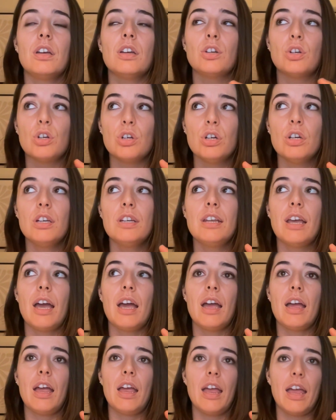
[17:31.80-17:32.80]
good
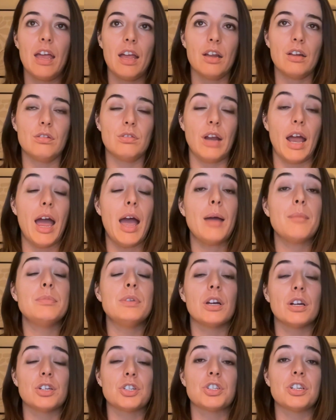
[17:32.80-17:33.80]

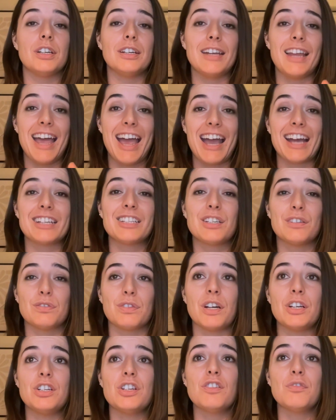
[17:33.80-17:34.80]
abduction, active
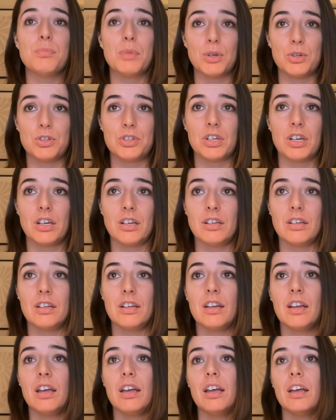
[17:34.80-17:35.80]
range of motion,
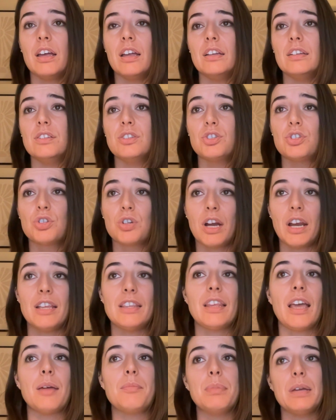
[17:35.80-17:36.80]
and
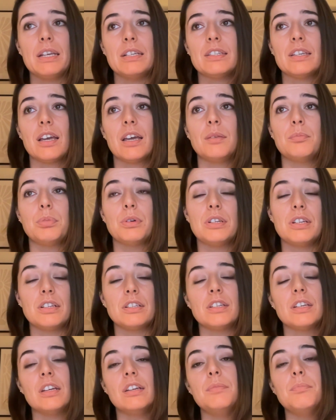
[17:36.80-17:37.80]
strength at baseline
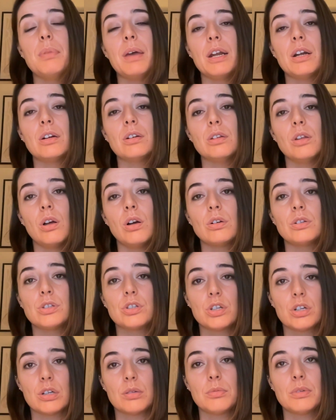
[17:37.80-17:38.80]
predicted better
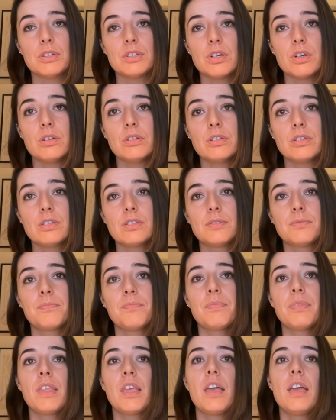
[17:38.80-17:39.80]
long-term results.
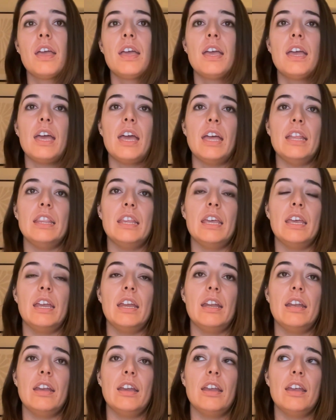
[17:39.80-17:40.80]
And
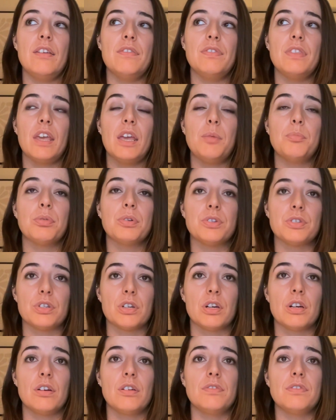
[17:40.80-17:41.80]
then if they
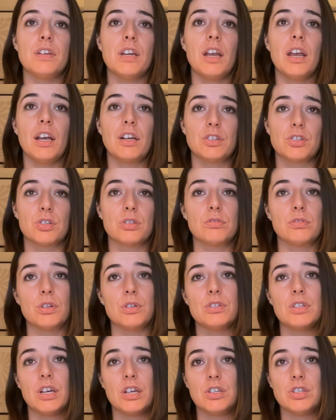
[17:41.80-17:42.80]
preserved external
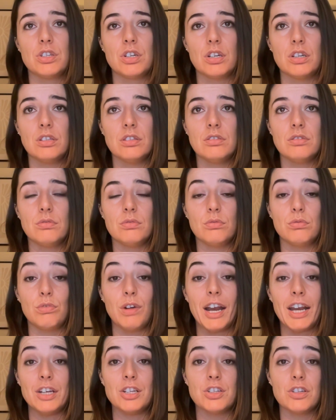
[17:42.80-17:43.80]
rotation,
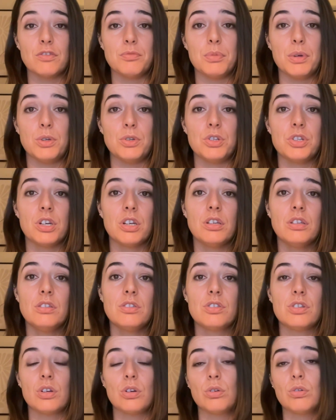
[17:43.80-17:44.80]
range of motion,
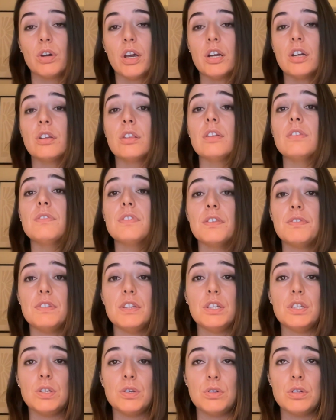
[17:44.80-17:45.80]
so greater than
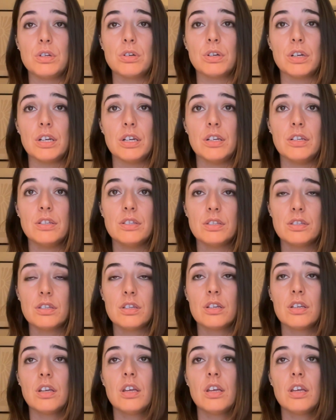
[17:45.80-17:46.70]
52 degrees,